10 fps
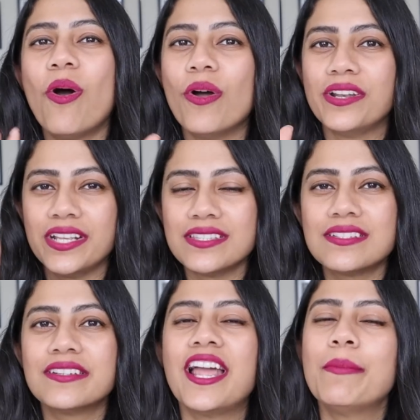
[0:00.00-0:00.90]
on
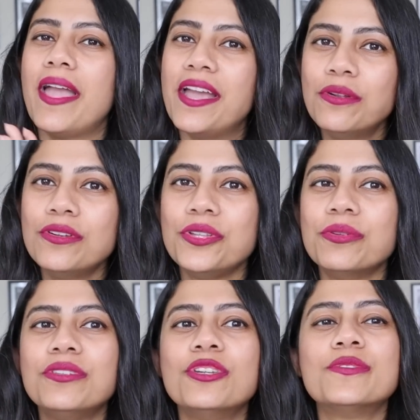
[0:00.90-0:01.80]
Instagram and on
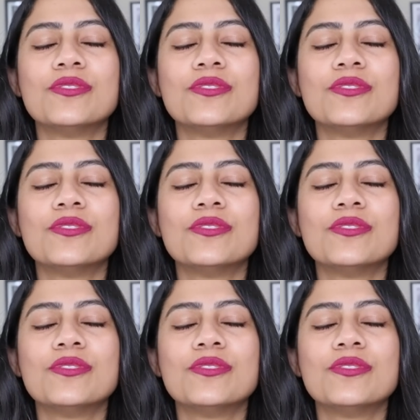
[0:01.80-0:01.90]
YouTube.